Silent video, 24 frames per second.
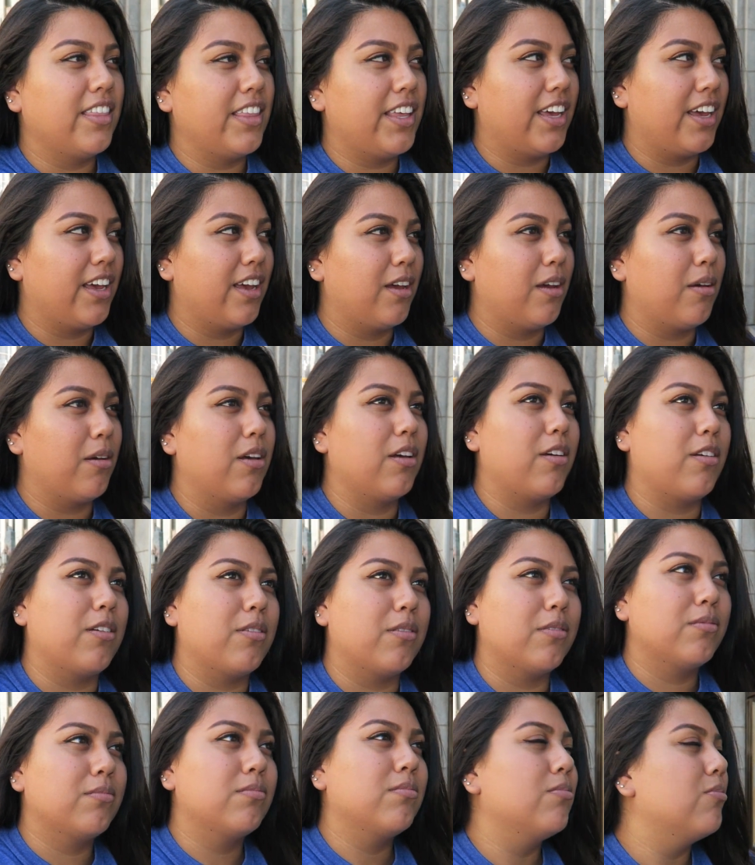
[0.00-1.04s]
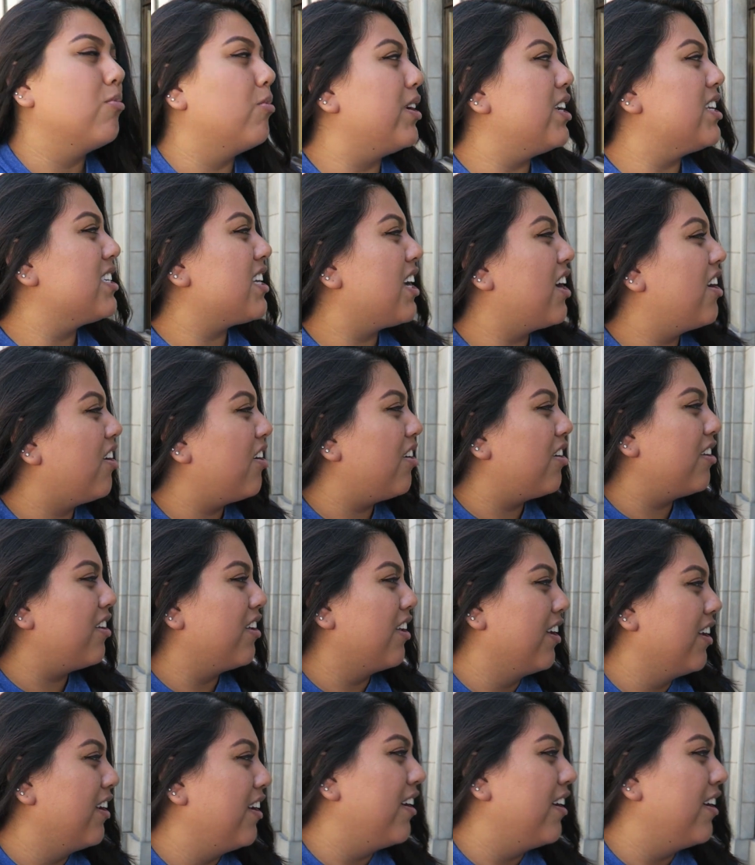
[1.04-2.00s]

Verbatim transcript: the, what is it called?